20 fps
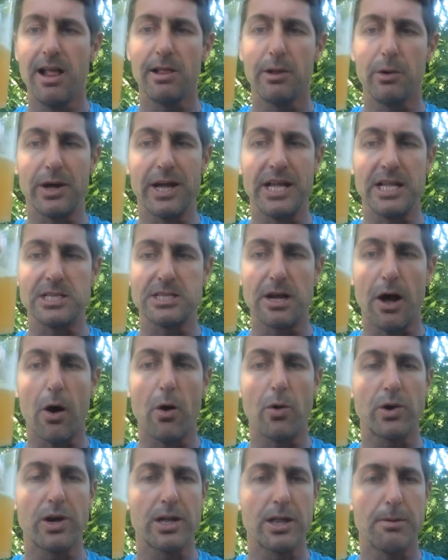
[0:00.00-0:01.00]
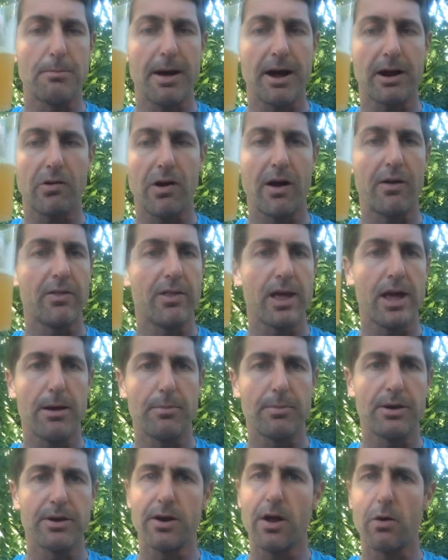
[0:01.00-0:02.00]
Little hints of oak in the background there,
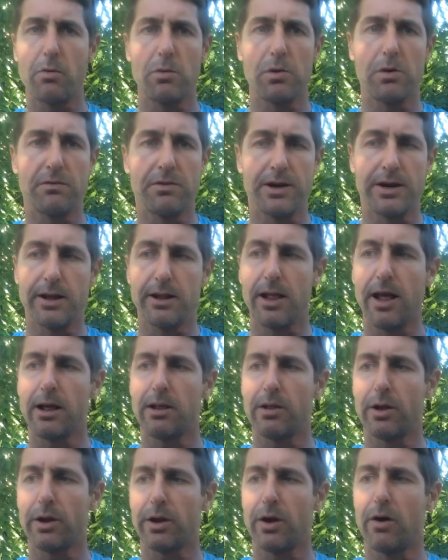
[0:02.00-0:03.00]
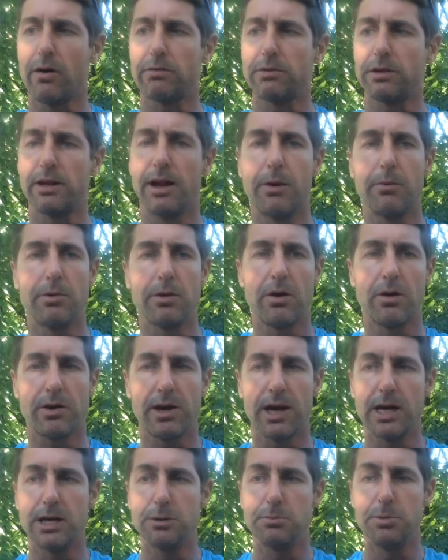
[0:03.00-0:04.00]
but no real vanilla like I often get with
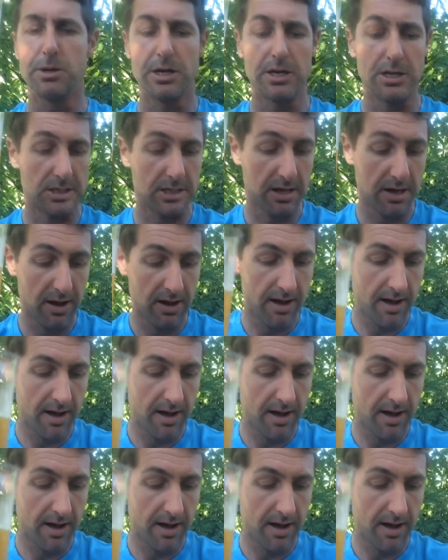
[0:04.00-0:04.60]
oak-aged beers.